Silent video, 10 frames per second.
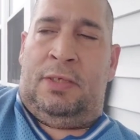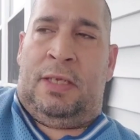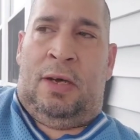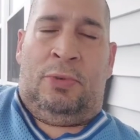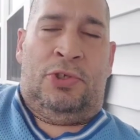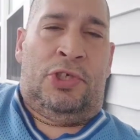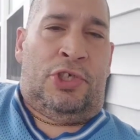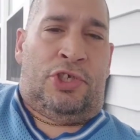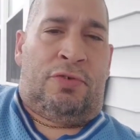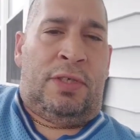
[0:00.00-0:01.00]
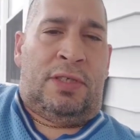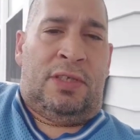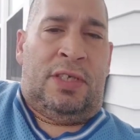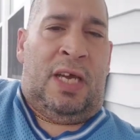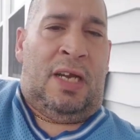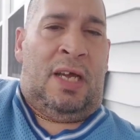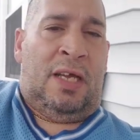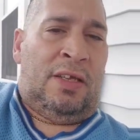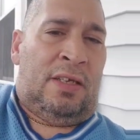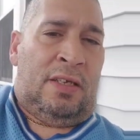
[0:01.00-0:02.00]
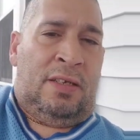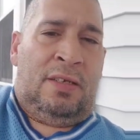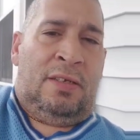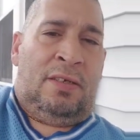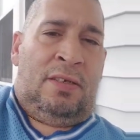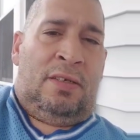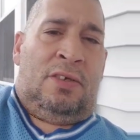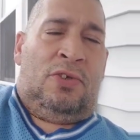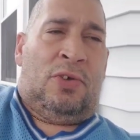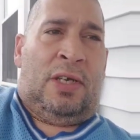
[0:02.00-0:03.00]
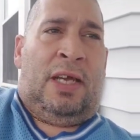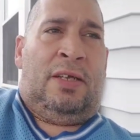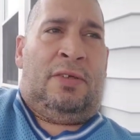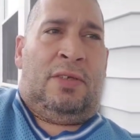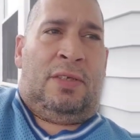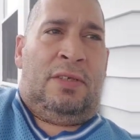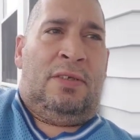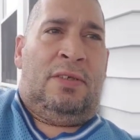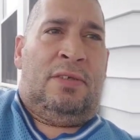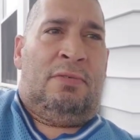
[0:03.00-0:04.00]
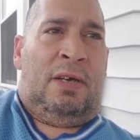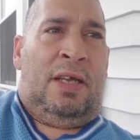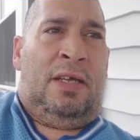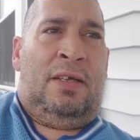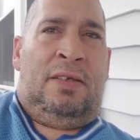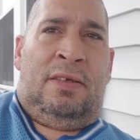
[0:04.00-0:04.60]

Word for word: Now, when you're in the streets and you're getting high, you can you can handle it, right?